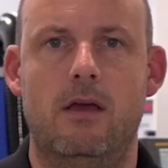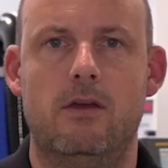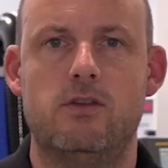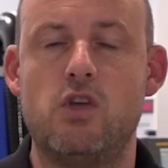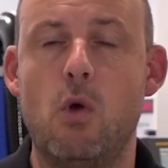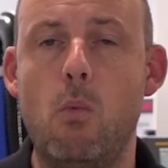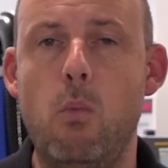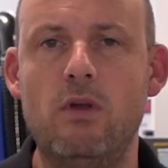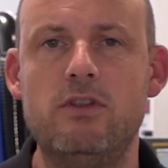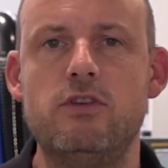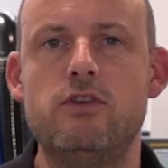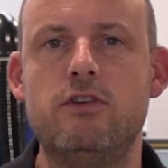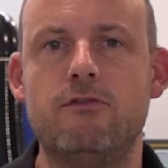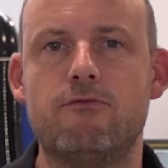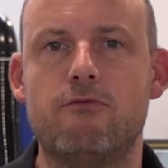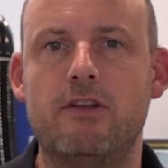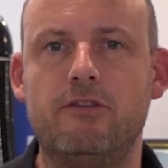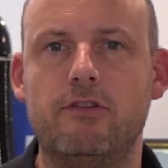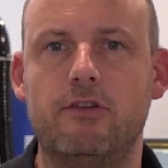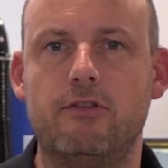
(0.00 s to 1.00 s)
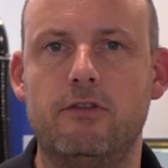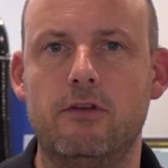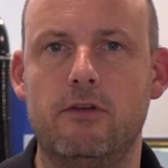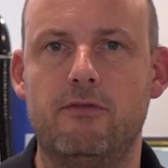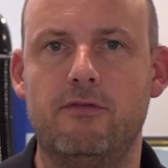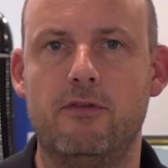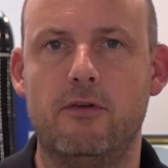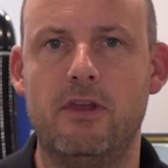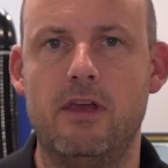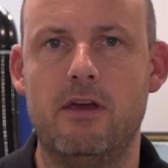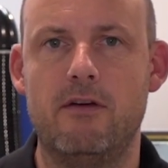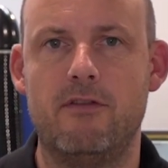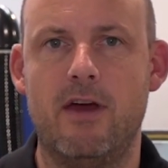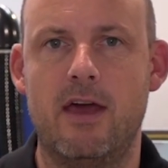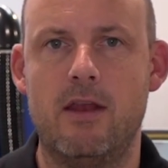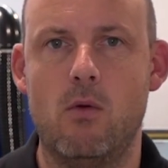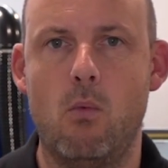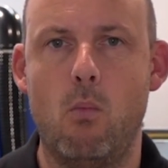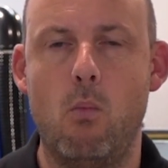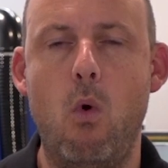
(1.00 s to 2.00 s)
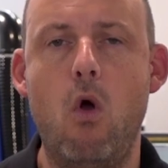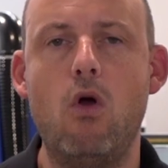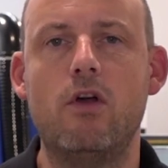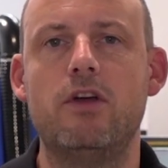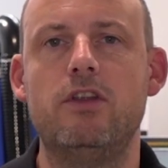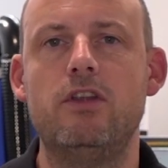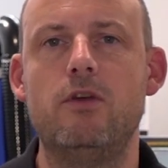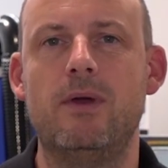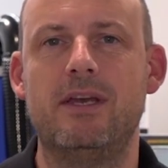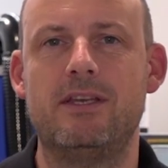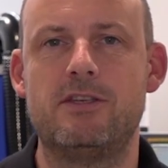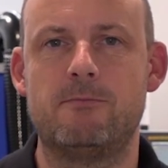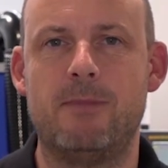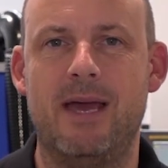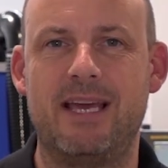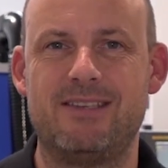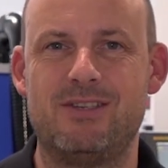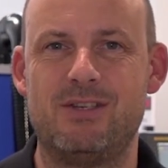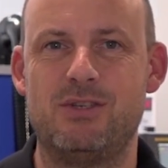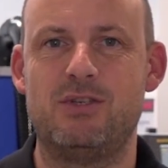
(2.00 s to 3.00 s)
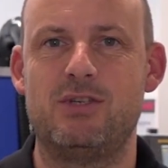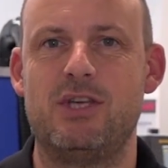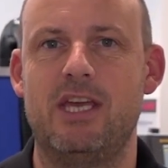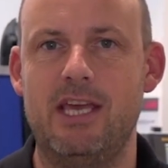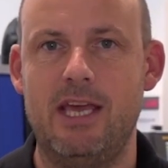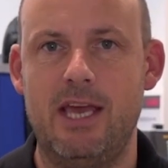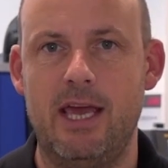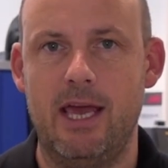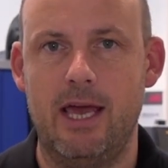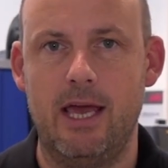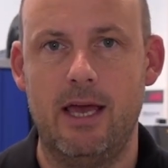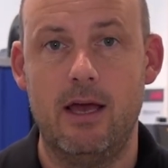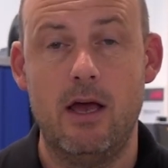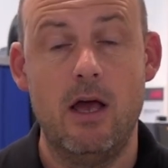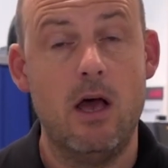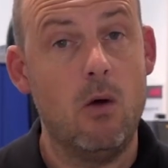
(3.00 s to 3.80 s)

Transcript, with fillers: So once you've registered for the event, what can you expect to see here?